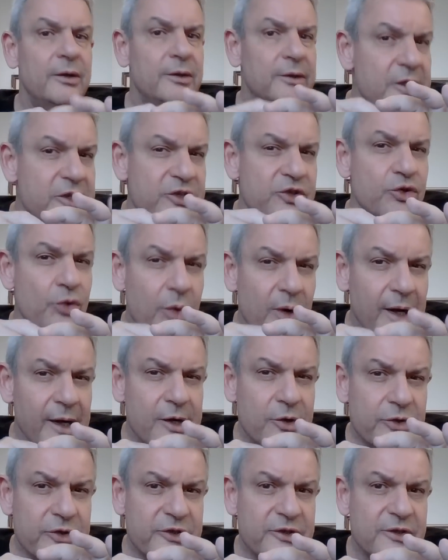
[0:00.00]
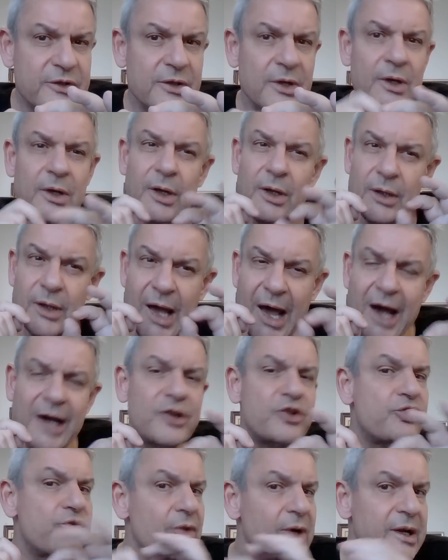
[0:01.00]
this nucleus,
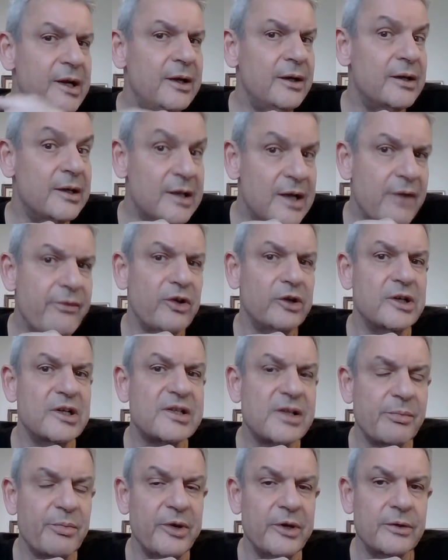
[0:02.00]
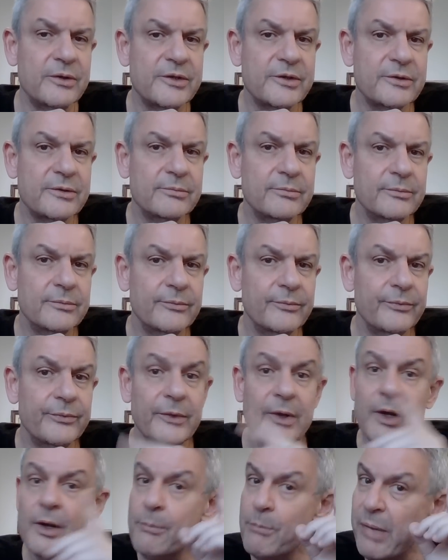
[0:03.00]
actually never disappears,
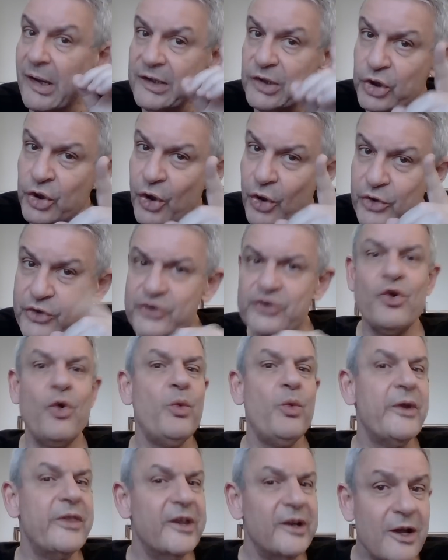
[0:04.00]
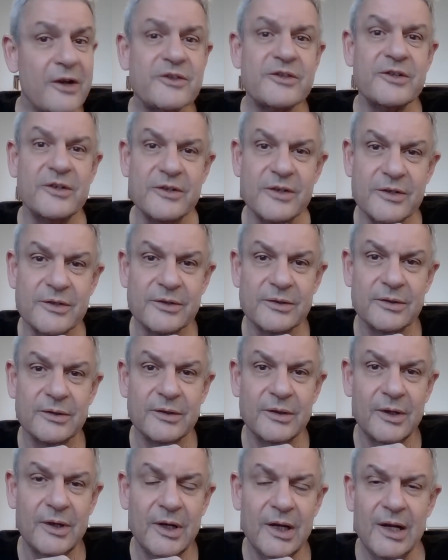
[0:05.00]
but not so with the narcissist.
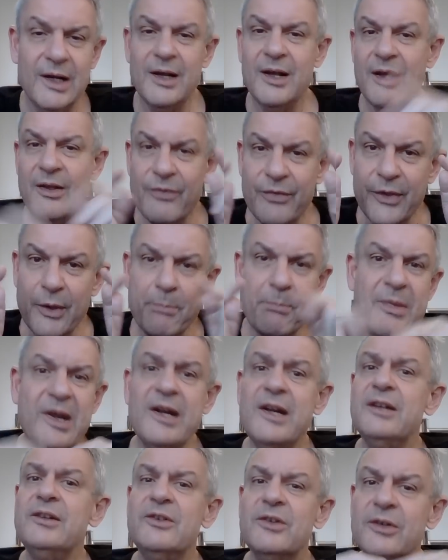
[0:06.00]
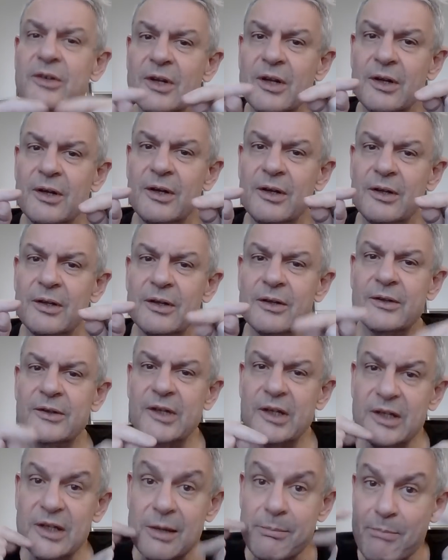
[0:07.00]
The minute
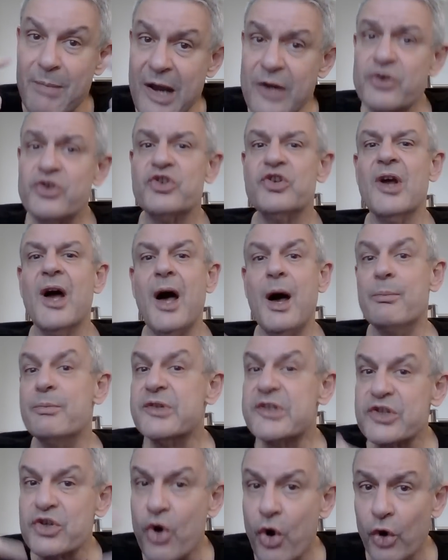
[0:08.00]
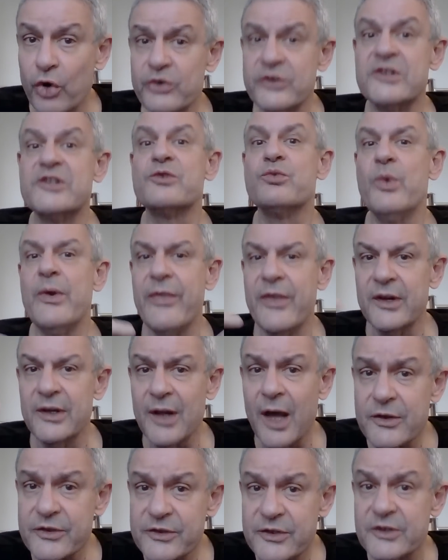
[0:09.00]
the dementia absconds with the
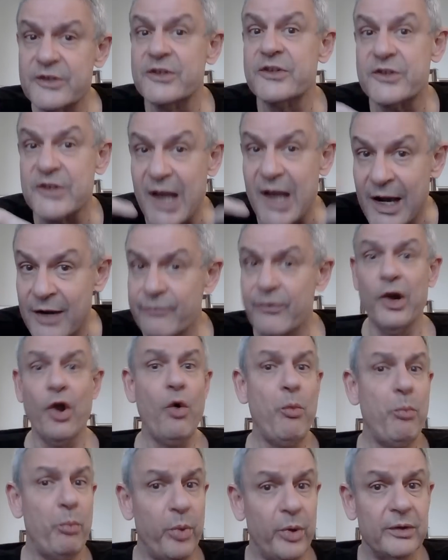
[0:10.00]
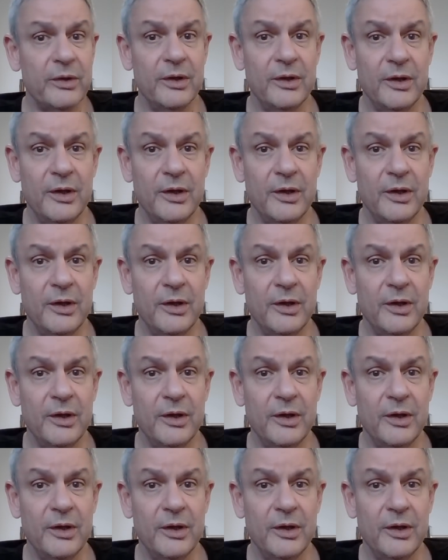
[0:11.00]
narcissist's envelope,